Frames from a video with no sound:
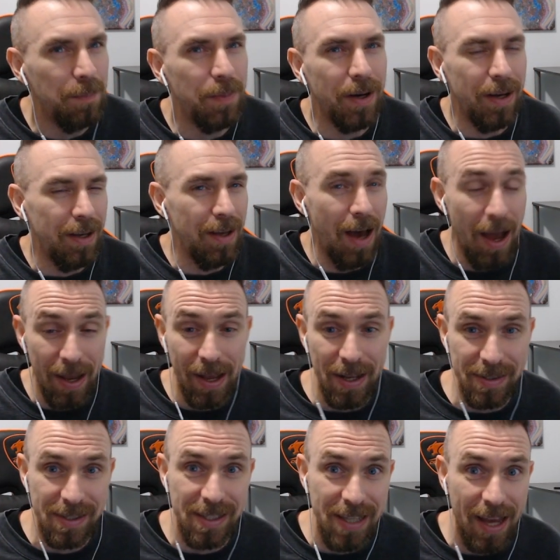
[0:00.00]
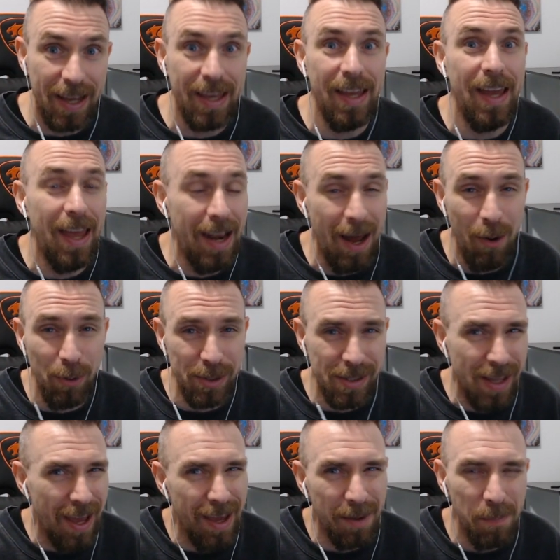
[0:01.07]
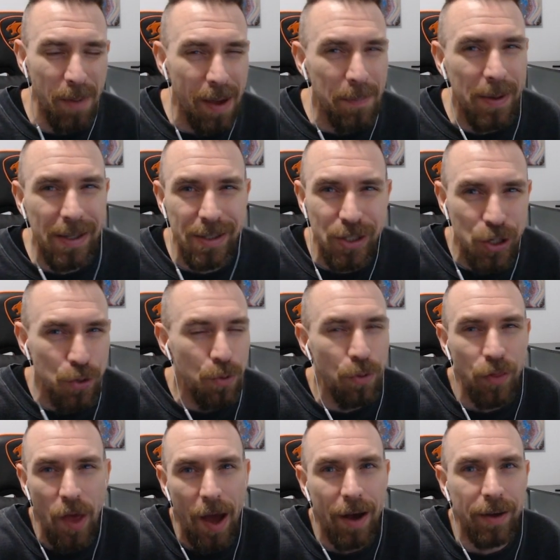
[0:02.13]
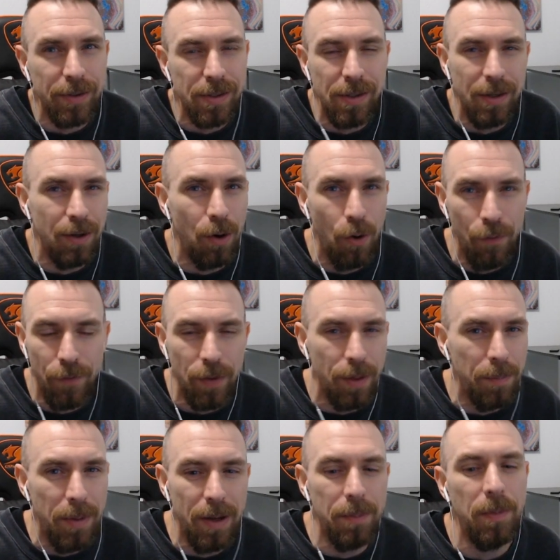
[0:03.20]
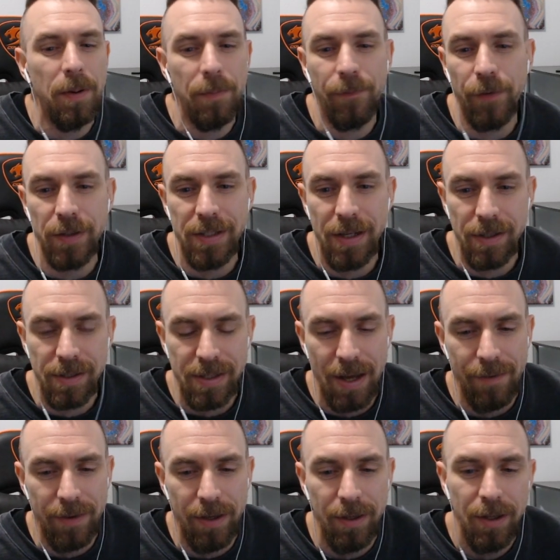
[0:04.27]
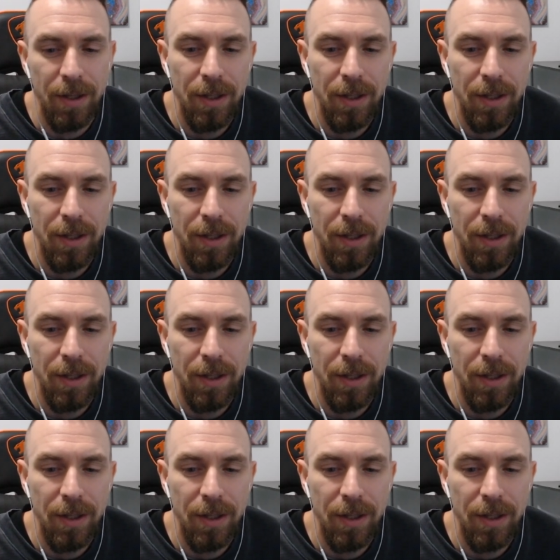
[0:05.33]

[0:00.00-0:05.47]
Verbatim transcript: but I got second and I was like maybe 2,000 over the minimum for tier 7.